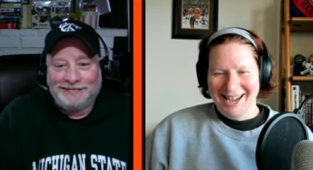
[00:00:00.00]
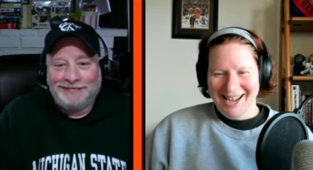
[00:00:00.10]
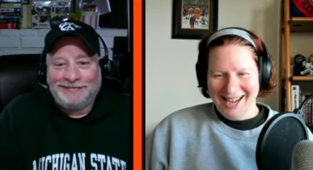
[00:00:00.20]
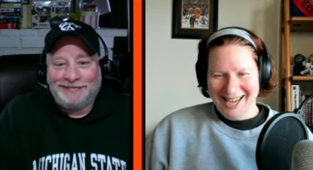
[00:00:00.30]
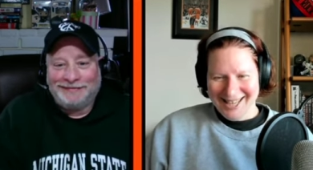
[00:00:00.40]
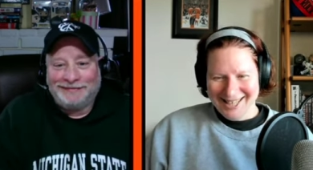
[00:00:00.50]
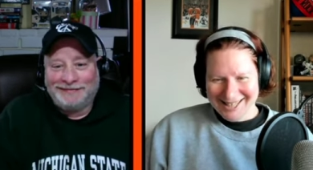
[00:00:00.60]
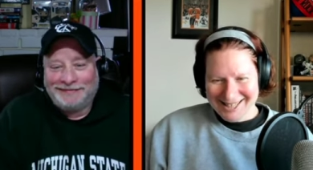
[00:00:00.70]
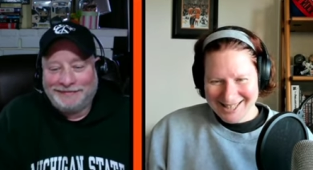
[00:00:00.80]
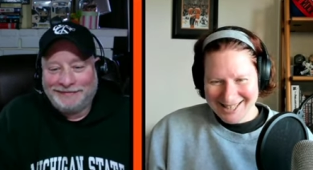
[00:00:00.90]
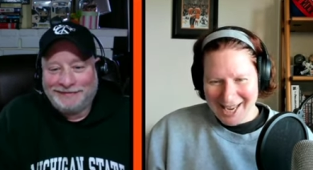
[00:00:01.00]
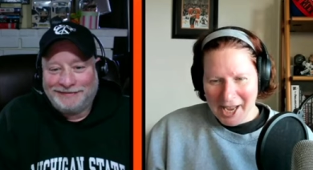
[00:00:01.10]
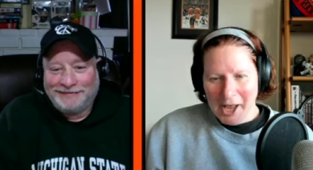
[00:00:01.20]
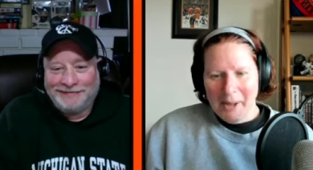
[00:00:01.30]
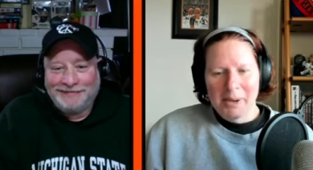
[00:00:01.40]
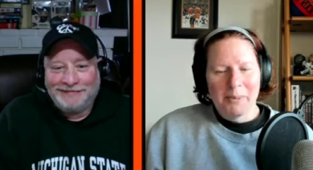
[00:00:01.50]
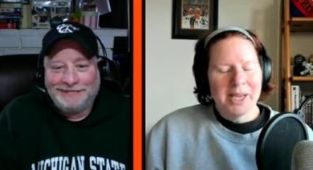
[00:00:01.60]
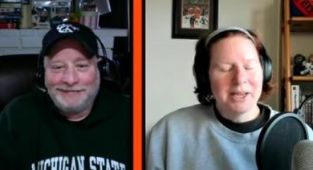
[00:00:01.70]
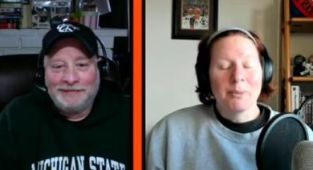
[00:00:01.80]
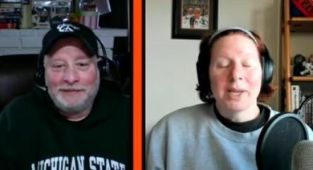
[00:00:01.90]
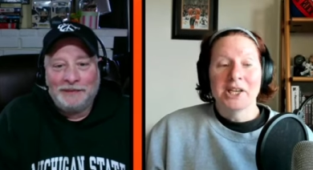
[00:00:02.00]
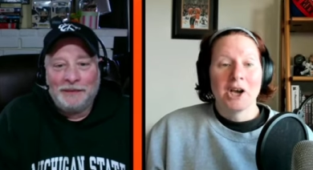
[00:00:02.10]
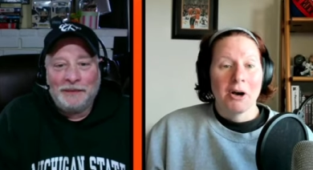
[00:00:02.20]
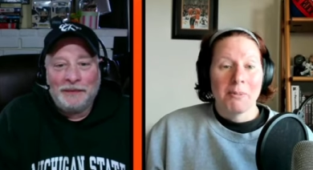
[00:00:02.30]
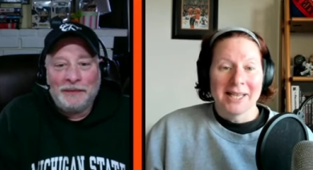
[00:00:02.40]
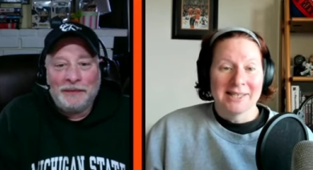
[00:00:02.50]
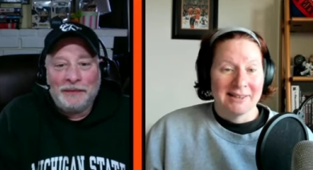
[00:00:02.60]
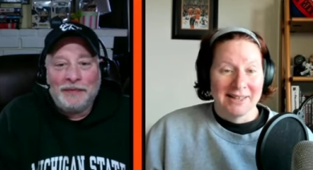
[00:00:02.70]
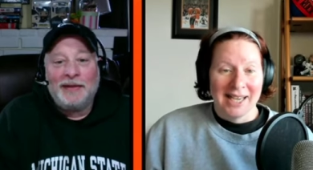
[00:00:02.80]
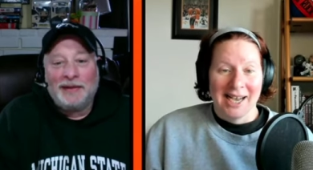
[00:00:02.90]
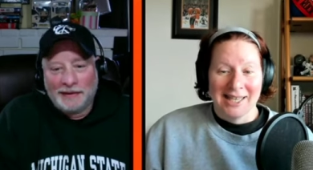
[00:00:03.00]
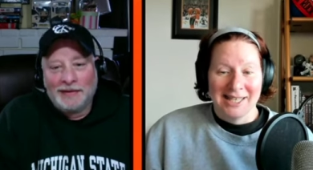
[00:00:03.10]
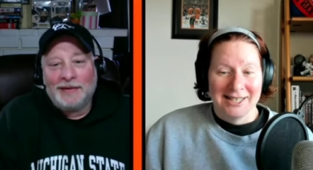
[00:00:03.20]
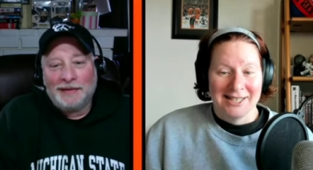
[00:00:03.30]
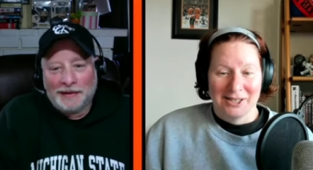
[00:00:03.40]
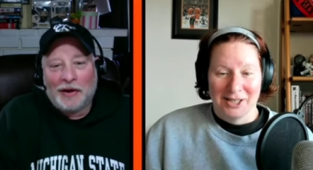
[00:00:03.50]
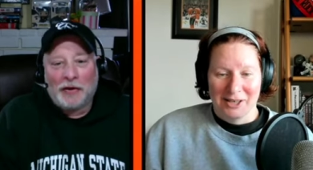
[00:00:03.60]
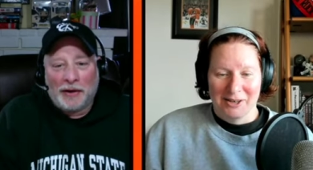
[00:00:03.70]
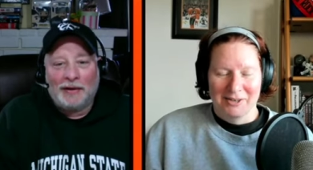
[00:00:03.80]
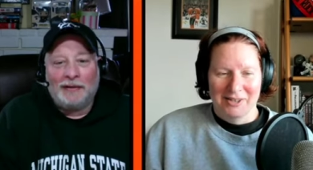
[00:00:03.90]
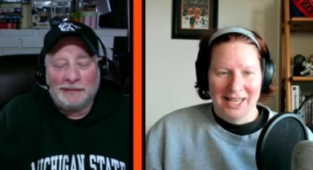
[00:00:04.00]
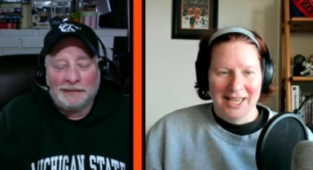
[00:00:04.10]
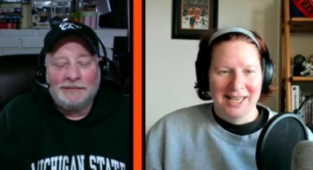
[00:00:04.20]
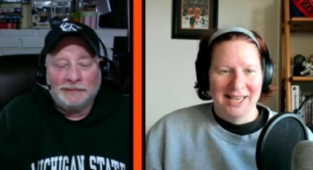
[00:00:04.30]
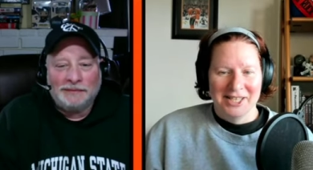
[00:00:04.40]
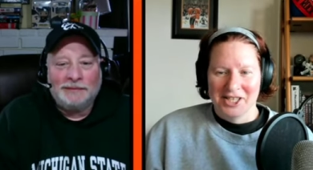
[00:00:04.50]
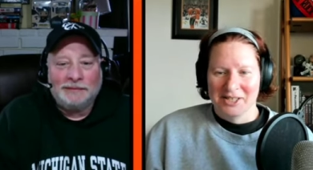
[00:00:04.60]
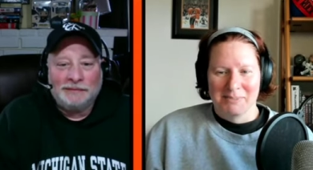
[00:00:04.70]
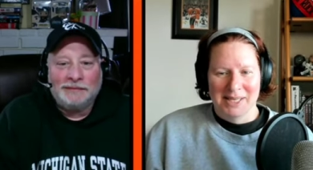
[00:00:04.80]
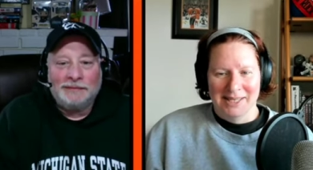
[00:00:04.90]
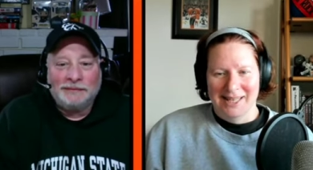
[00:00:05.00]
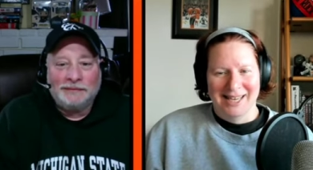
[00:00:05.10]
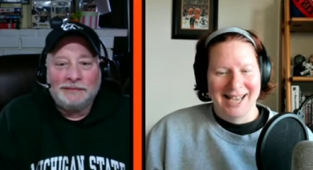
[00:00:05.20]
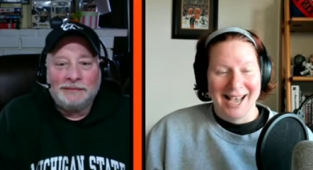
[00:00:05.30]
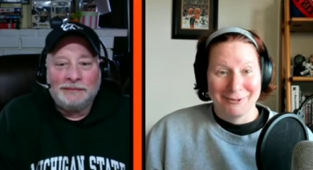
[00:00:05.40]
Speaker 1: not but we we know based on the eye test alone oh, yeah. that he's just missing the net,